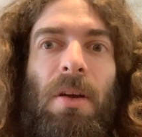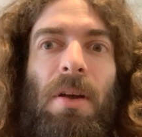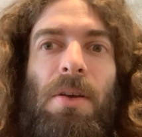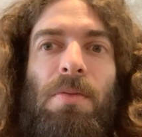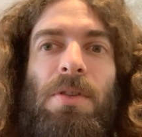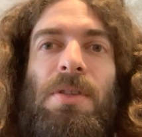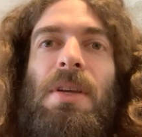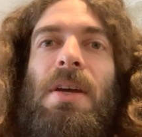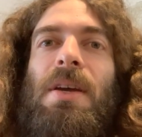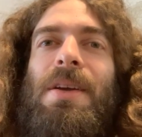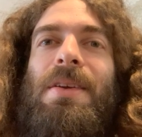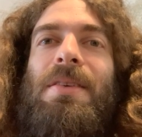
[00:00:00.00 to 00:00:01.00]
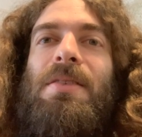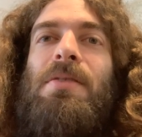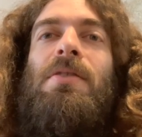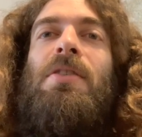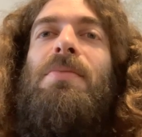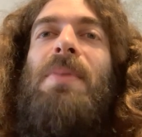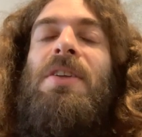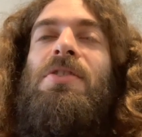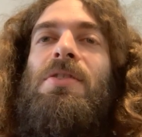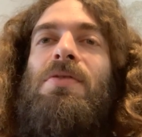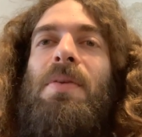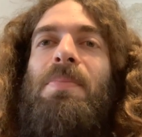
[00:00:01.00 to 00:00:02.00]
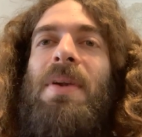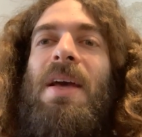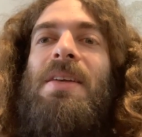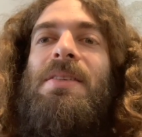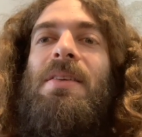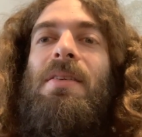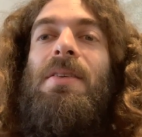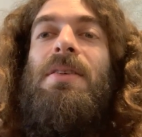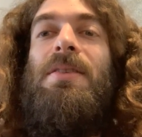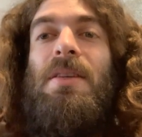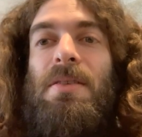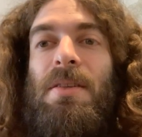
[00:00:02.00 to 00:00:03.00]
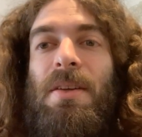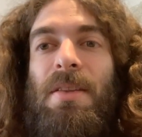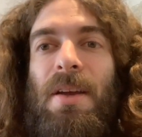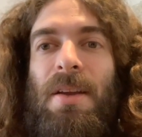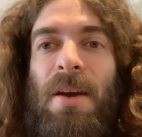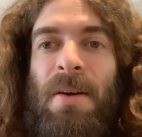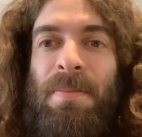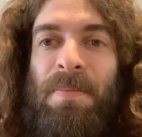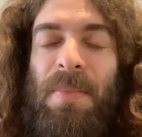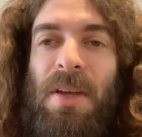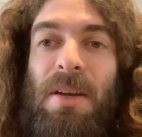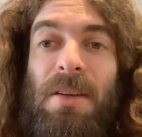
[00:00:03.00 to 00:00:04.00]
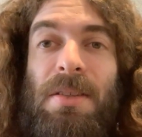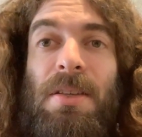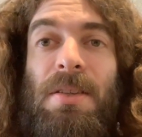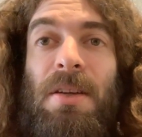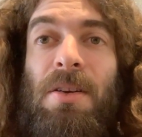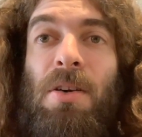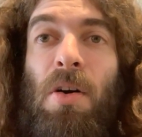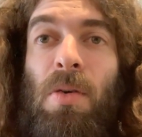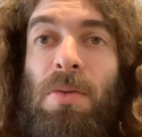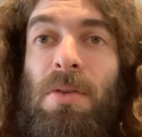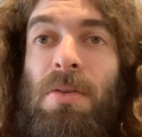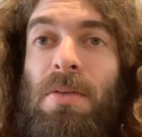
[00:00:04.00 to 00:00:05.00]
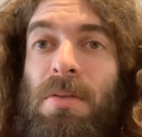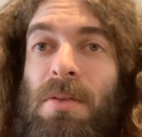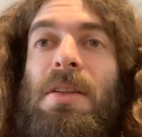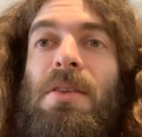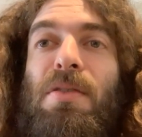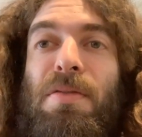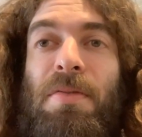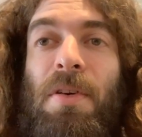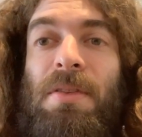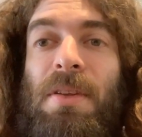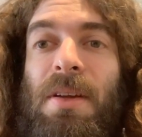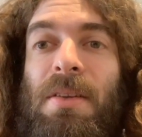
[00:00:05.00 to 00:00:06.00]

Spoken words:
I would say start by just replacing existing data and existing code in your front